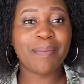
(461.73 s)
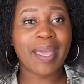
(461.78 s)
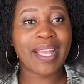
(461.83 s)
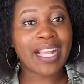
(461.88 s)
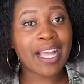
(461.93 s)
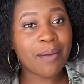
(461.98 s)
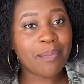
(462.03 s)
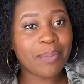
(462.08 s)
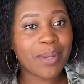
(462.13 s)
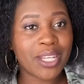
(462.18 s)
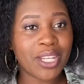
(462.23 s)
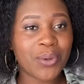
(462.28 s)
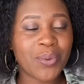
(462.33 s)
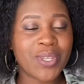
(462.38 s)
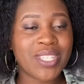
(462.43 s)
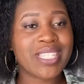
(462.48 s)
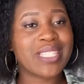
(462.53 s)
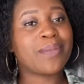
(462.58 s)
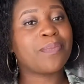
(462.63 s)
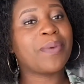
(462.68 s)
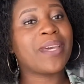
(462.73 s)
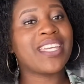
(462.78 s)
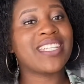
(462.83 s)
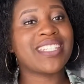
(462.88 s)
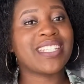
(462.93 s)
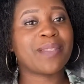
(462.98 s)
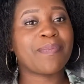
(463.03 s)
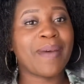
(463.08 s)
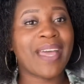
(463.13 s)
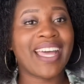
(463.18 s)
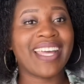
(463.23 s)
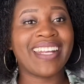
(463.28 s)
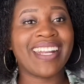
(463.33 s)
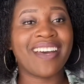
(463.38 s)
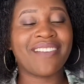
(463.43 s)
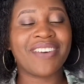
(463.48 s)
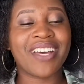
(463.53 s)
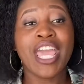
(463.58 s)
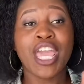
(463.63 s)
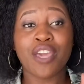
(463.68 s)
my company, which is Pages by
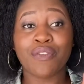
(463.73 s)
Anava.